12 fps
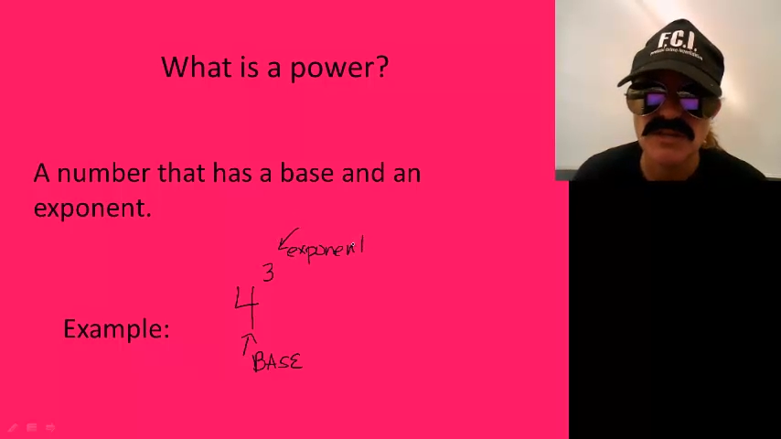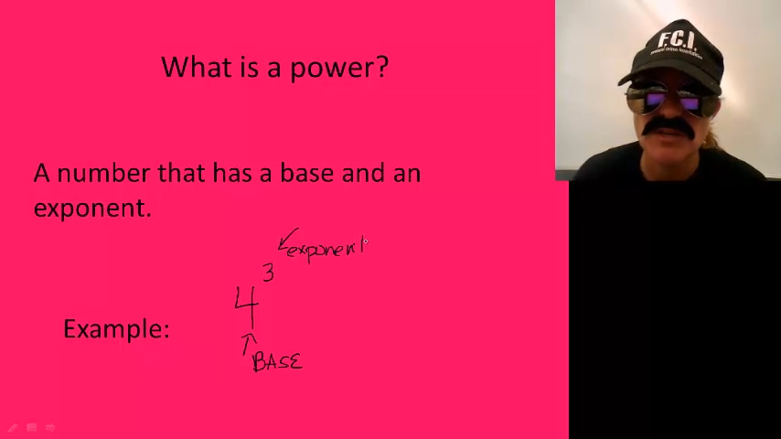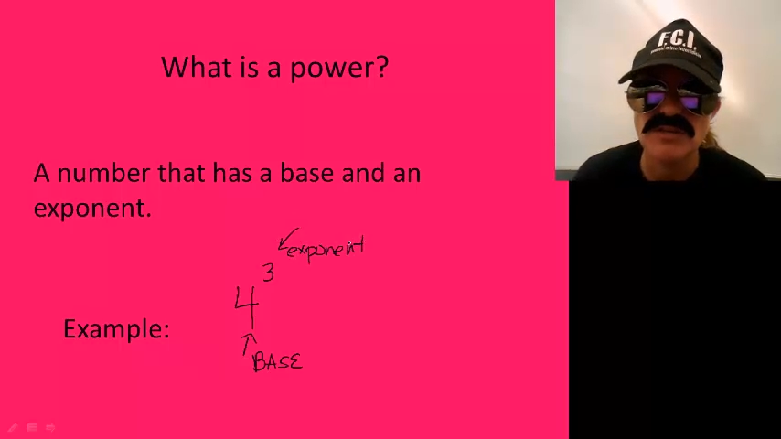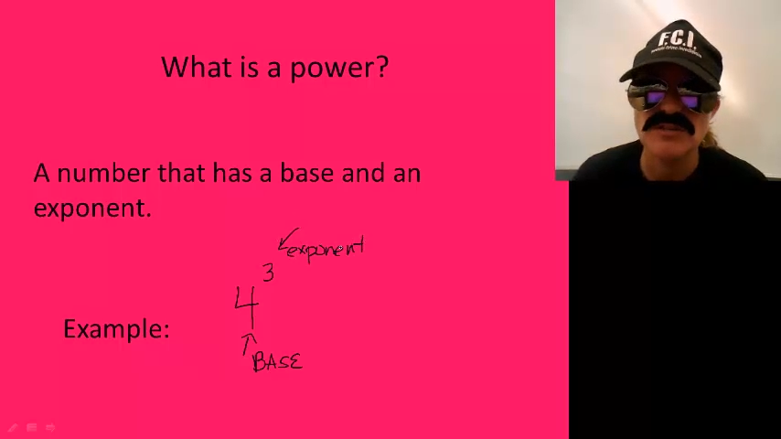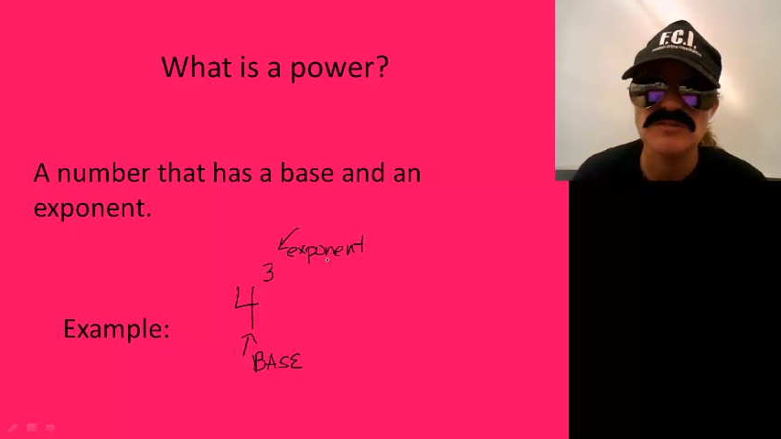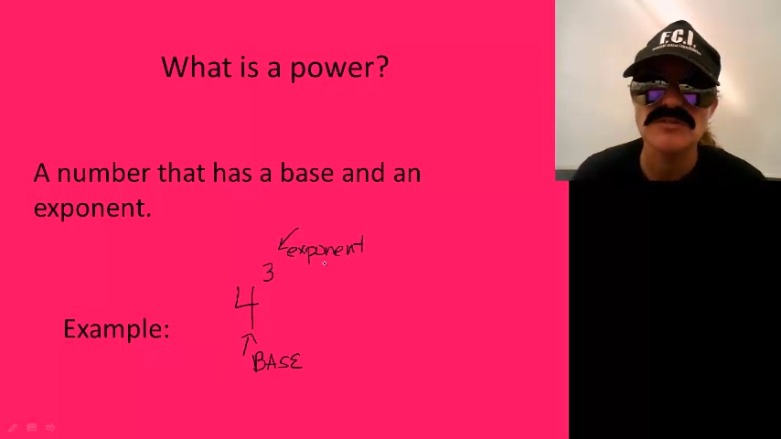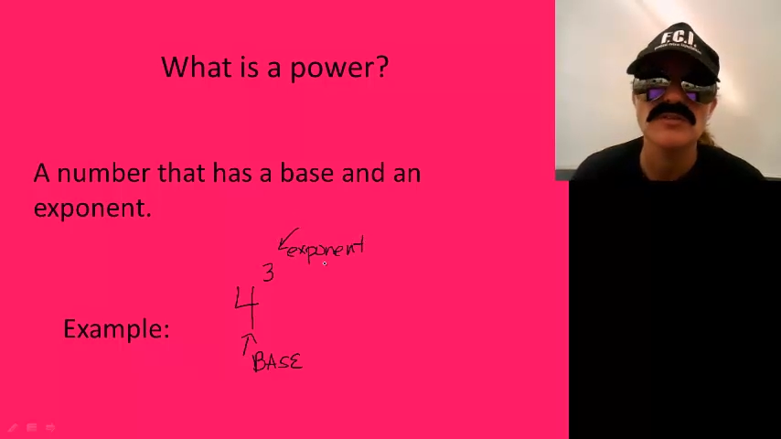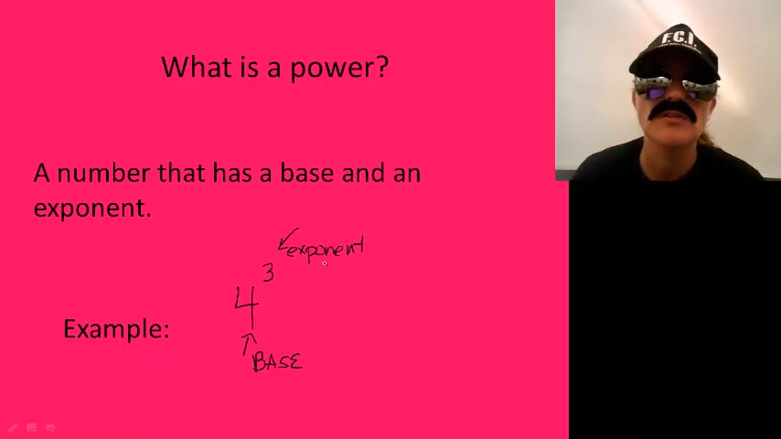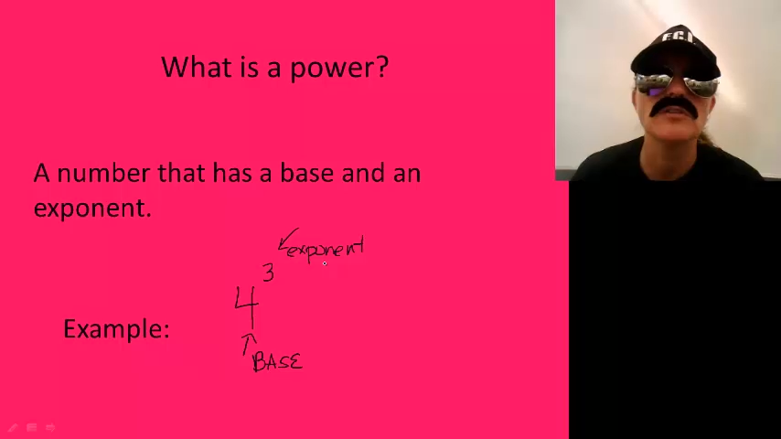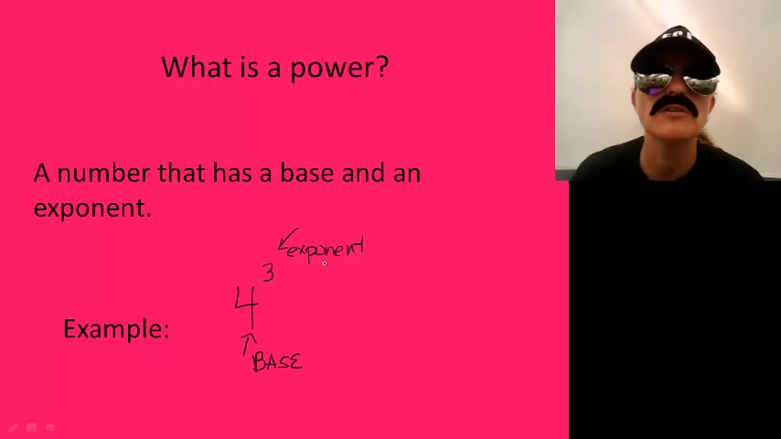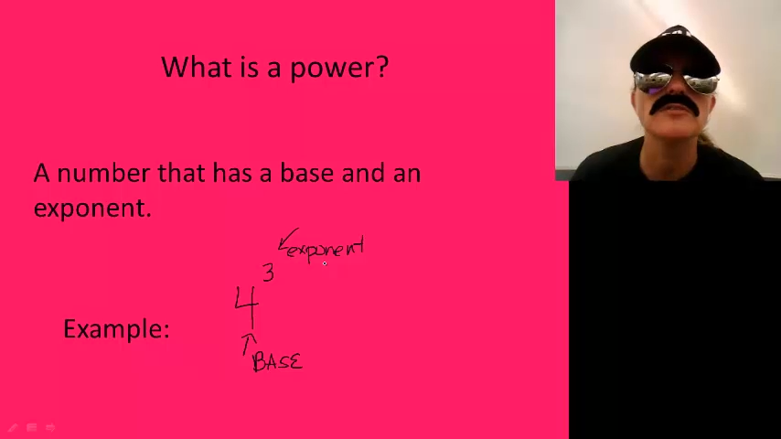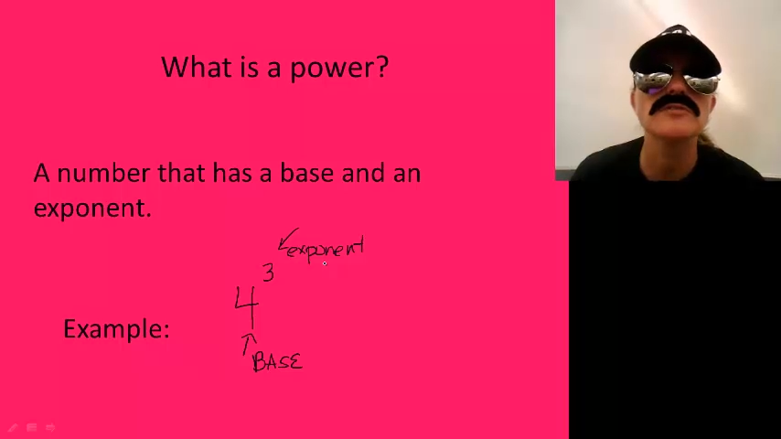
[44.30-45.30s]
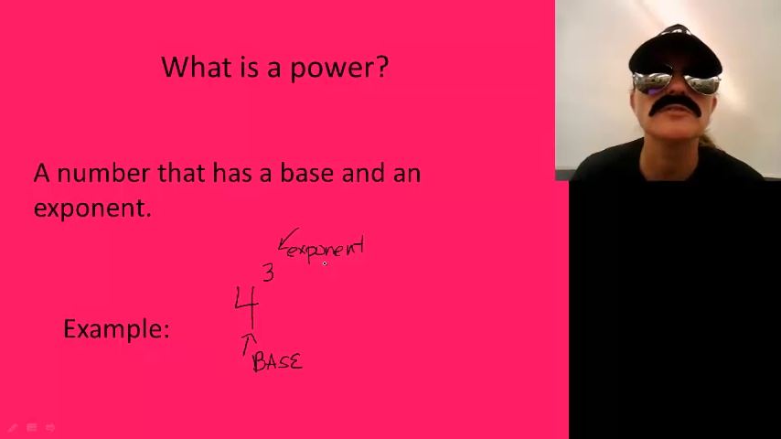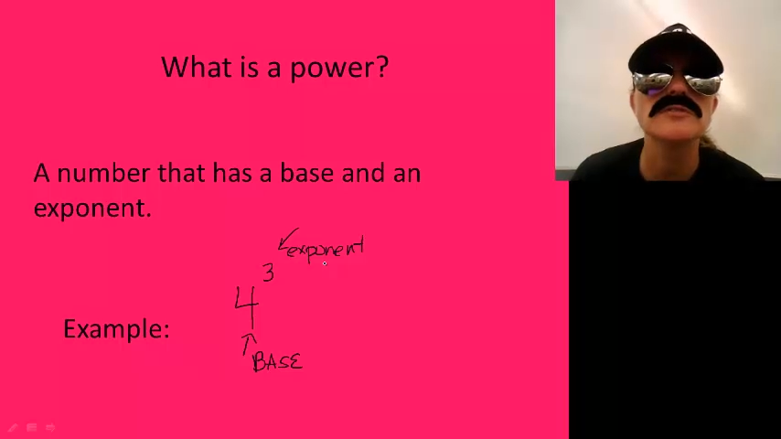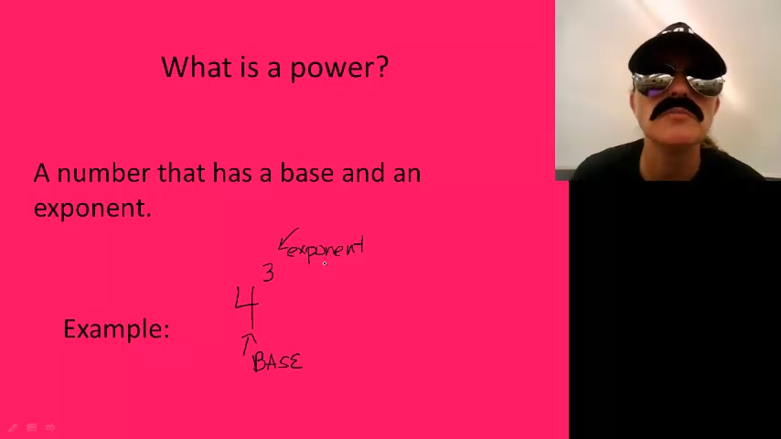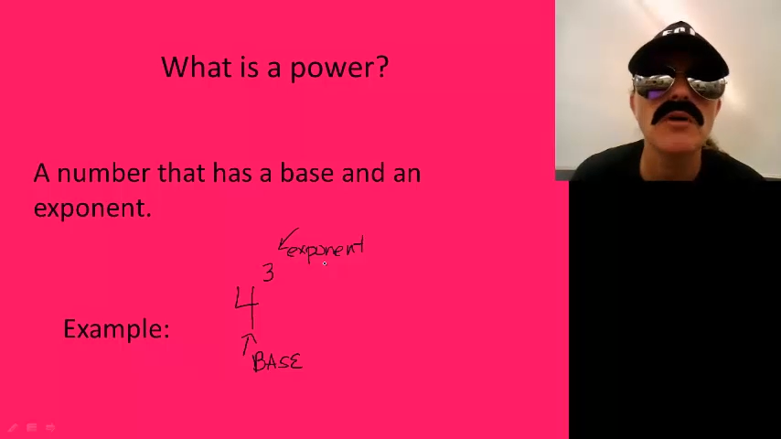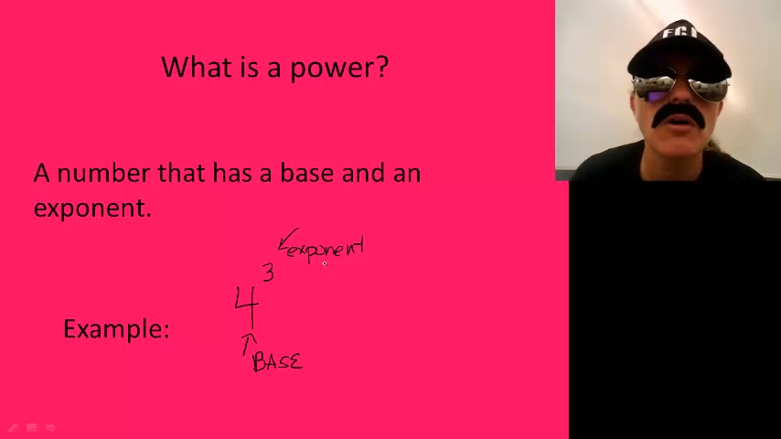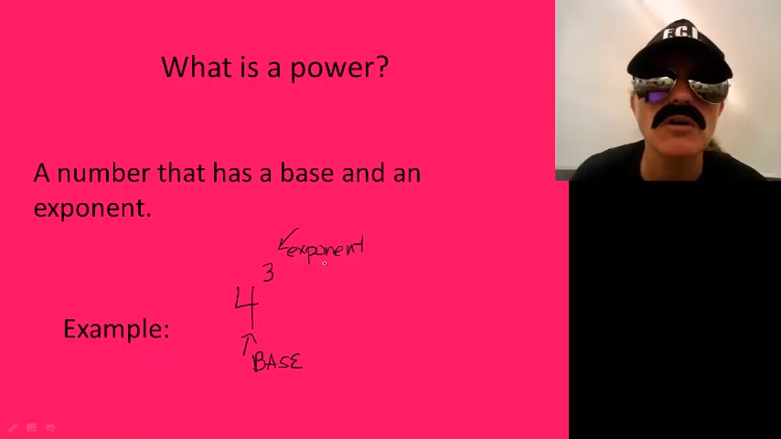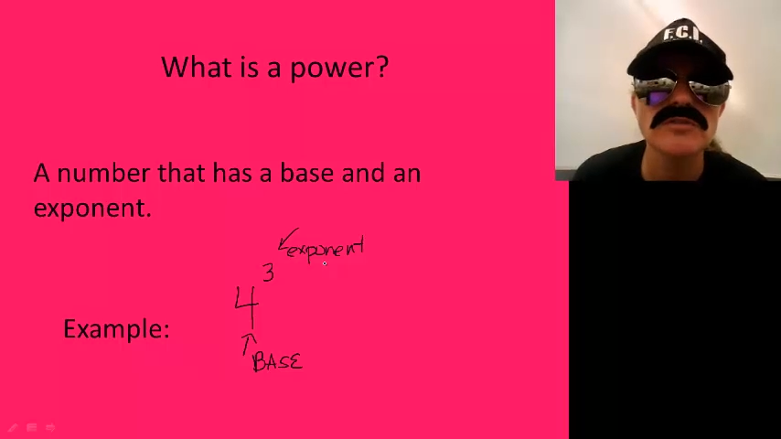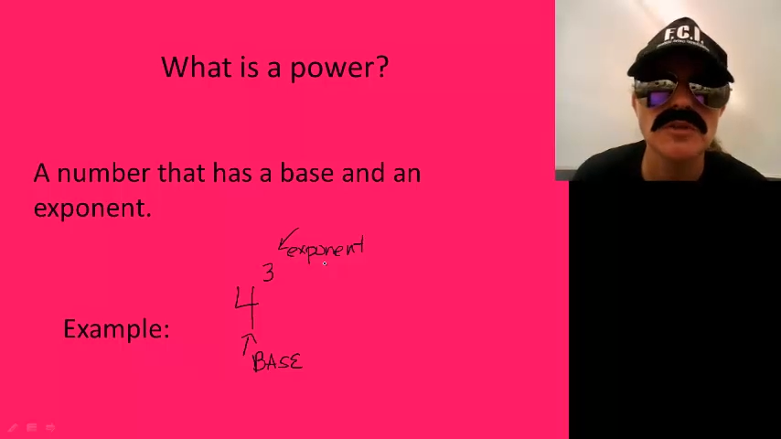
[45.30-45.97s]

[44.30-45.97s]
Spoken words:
It is the little small